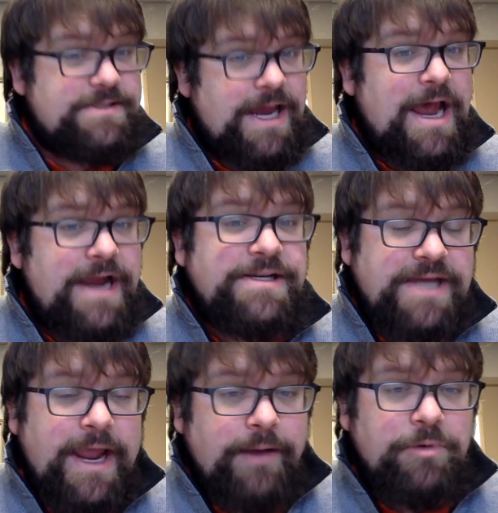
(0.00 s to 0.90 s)
tied
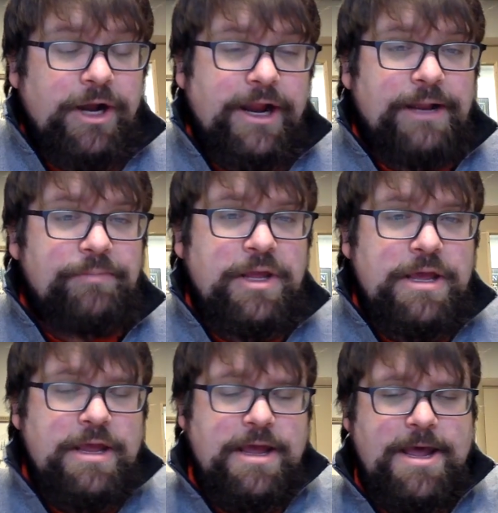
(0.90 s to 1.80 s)
to
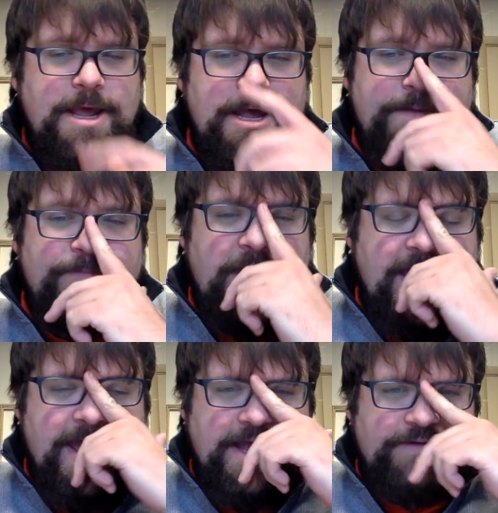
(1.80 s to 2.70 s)
Abraham,
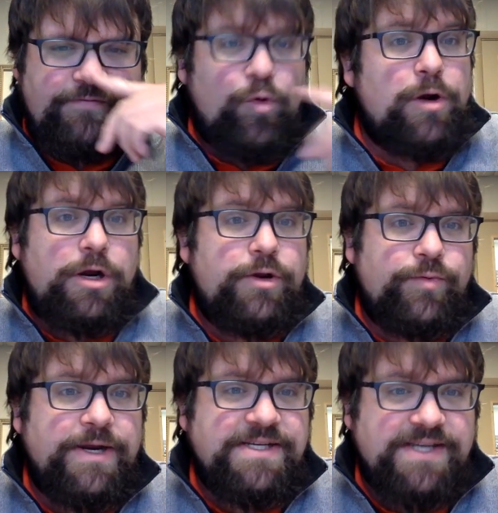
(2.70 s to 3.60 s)
and for
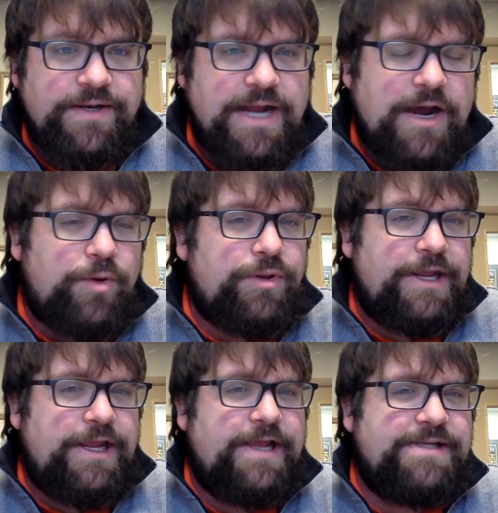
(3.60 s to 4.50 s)
good reason. Not
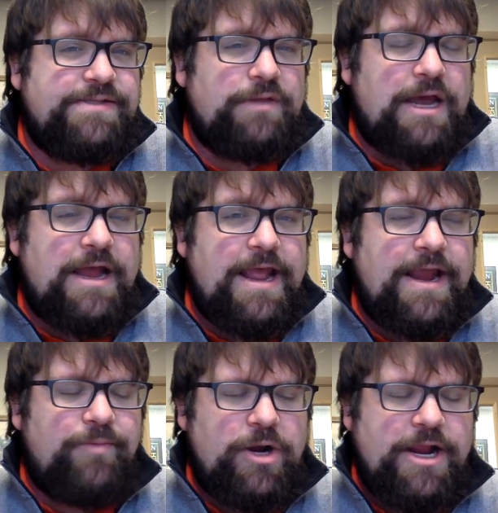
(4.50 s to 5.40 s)
only is Lot
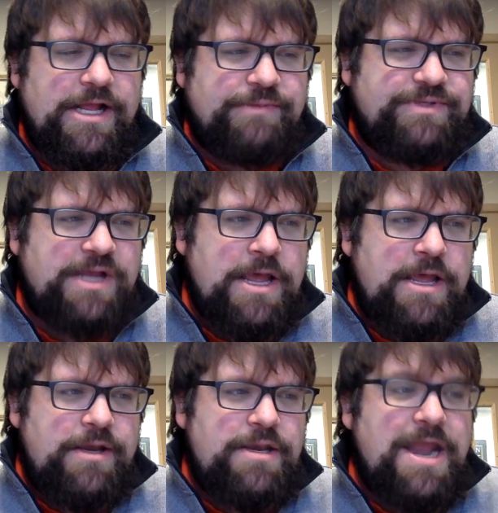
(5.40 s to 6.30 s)
Abraham's
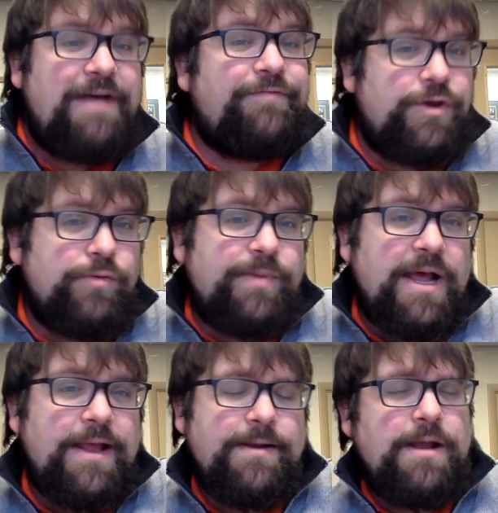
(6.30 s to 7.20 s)
nephew,
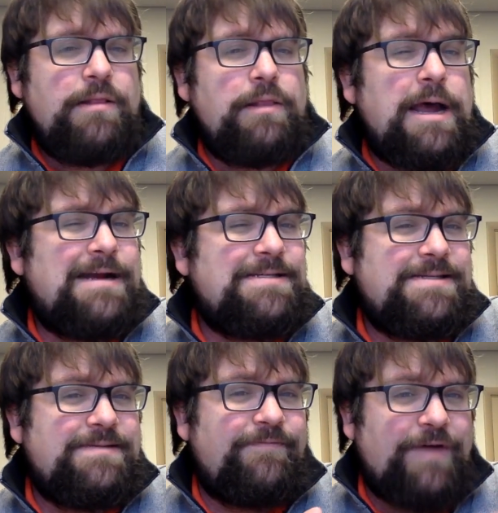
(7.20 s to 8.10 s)
but
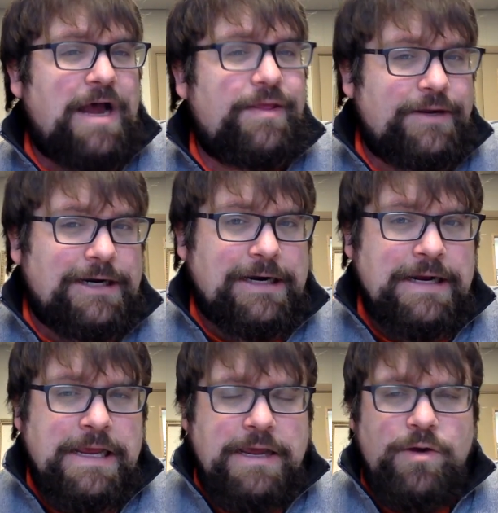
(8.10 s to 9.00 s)
Lot's
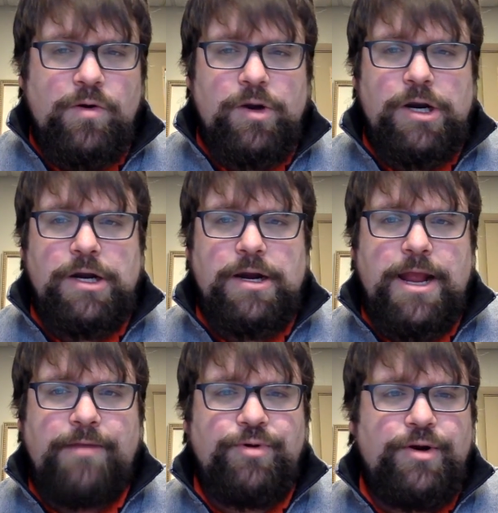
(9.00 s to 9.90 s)
father, or
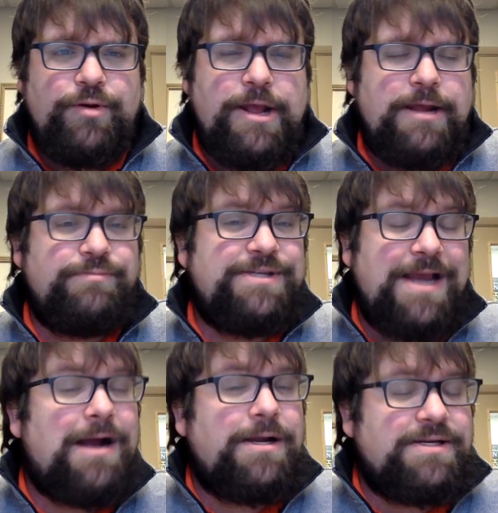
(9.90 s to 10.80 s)
Abraham's
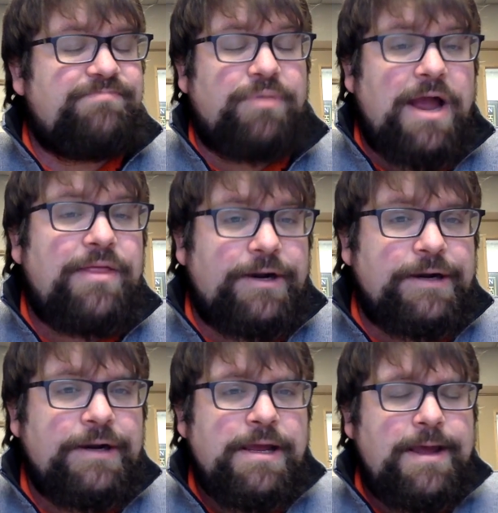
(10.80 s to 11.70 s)
youngest
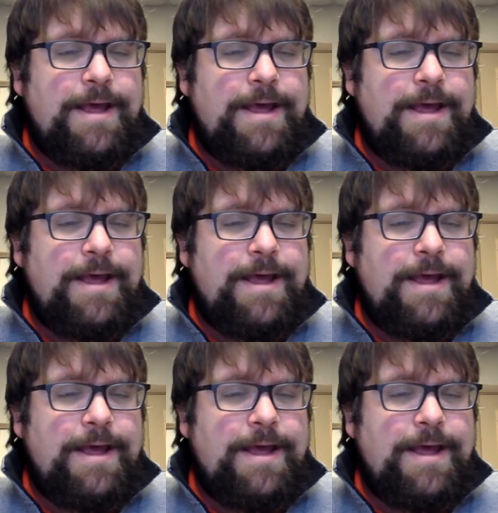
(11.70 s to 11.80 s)
brother,